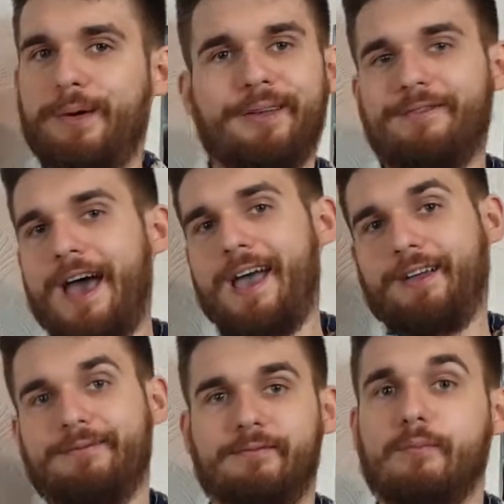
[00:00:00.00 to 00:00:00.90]
well, hey,
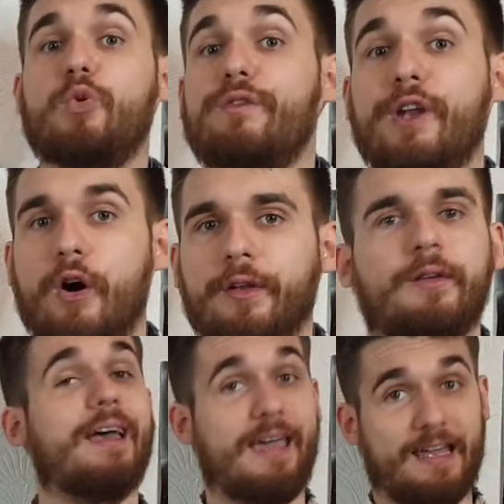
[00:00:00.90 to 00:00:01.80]
moving on.
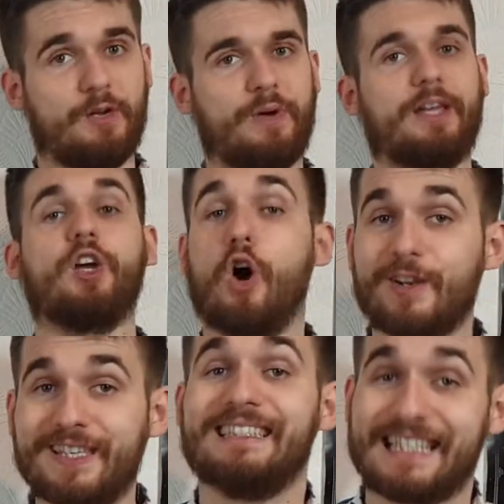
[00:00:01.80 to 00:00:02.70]
Anyway,
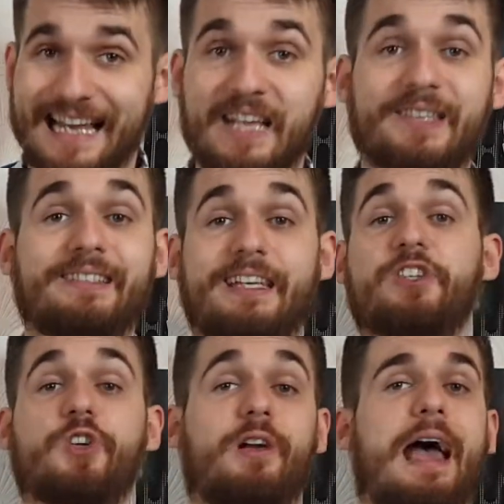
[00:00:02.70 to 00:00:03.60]
Carson decides to
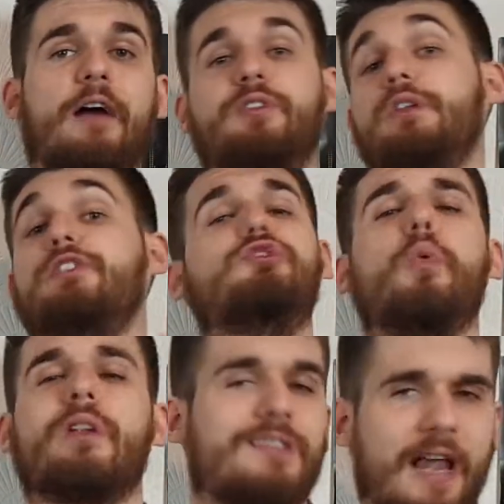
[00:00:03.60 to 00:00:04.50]
teach her how to eat
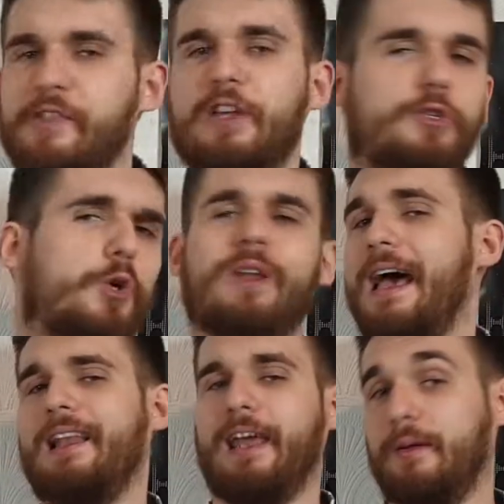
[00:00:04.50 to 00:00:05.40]
donuts like they do in
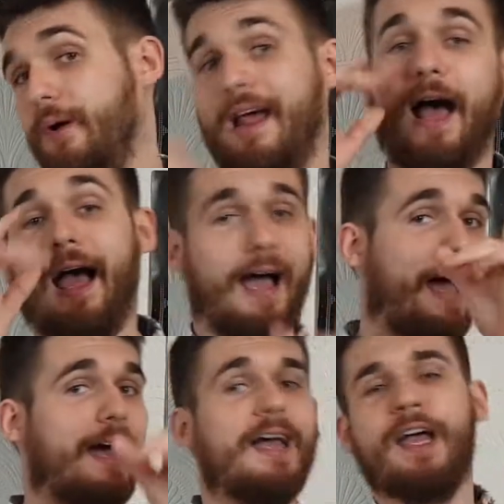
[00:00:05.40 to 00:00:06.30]
LA, but
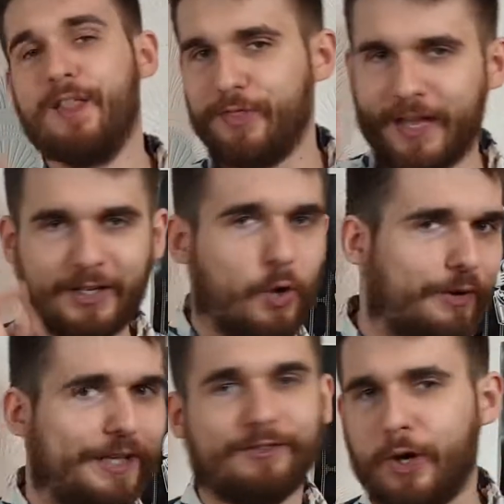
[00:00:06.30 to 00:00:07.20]
haha, they don't
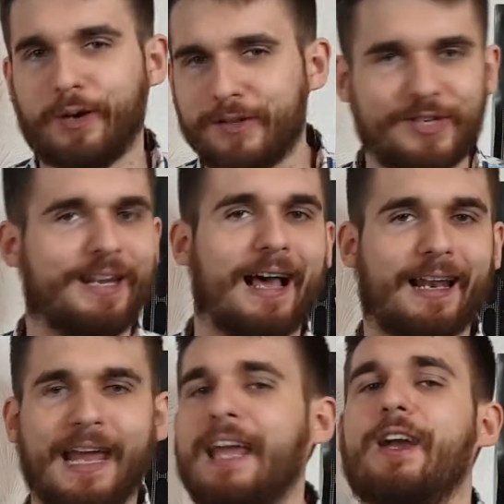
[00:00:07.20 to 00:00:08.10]
eat donuts in
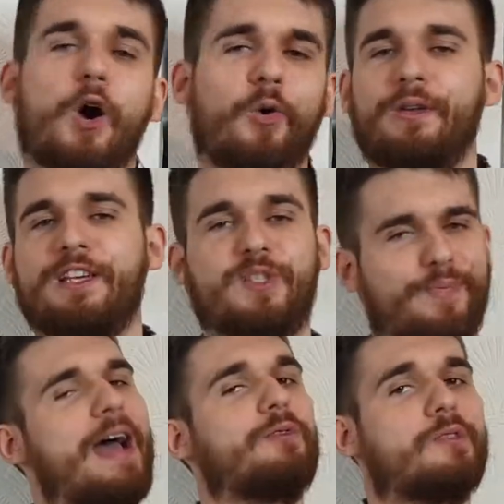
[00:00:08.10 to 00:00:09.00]
LA, only
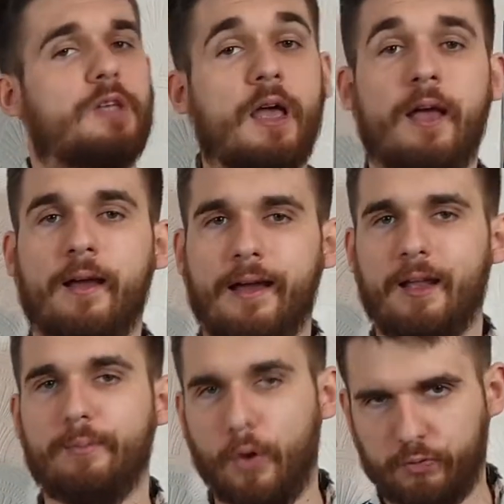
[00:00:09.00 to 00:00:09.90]
Sprouts
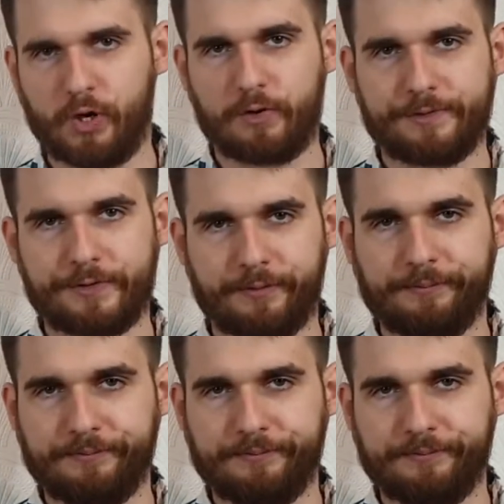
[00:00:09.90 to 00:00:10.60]
and Botox.